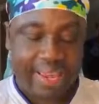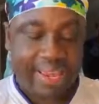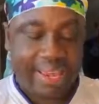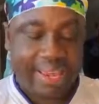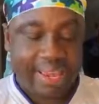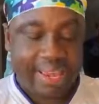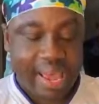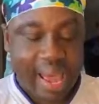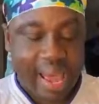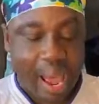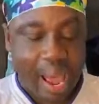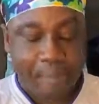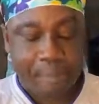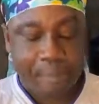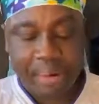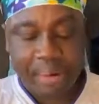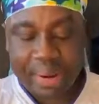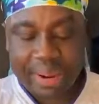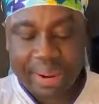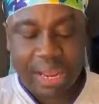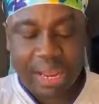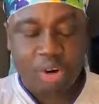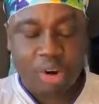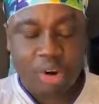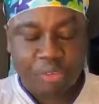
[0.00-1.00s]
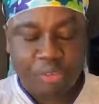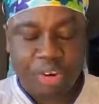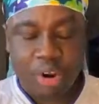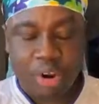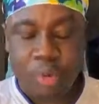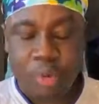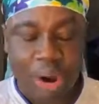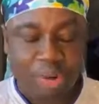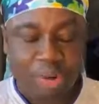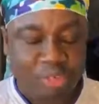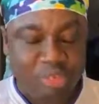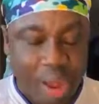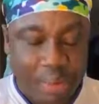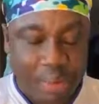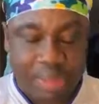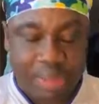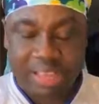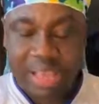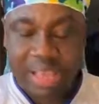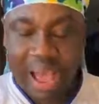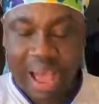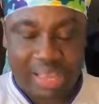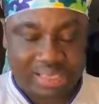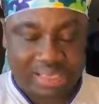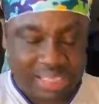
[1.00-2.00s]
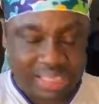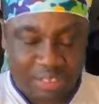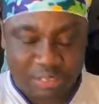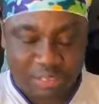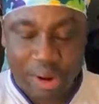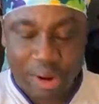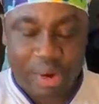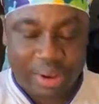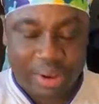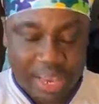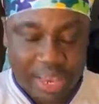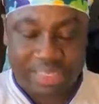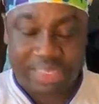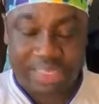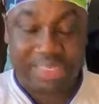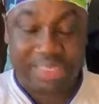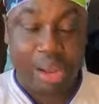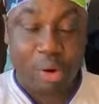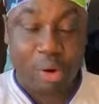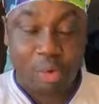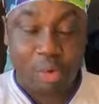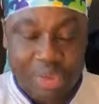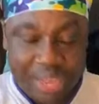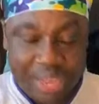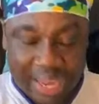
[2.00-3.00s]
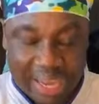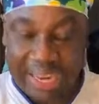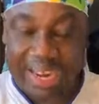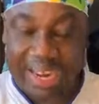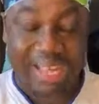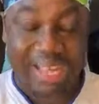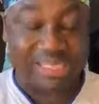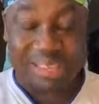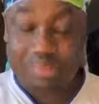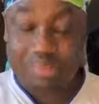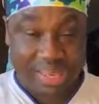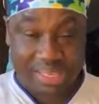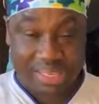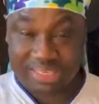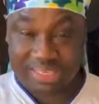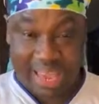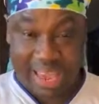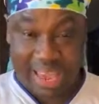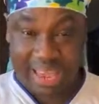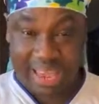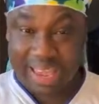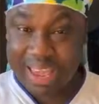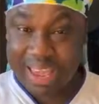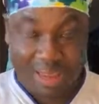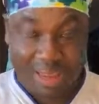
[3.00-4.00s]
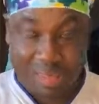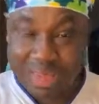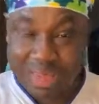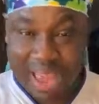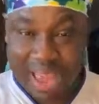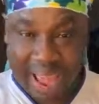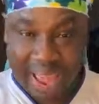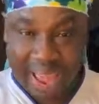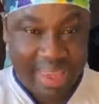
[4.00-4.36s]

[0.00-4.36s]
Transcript: American refuse what try be several occasions say who yen doesn't mean say e be a.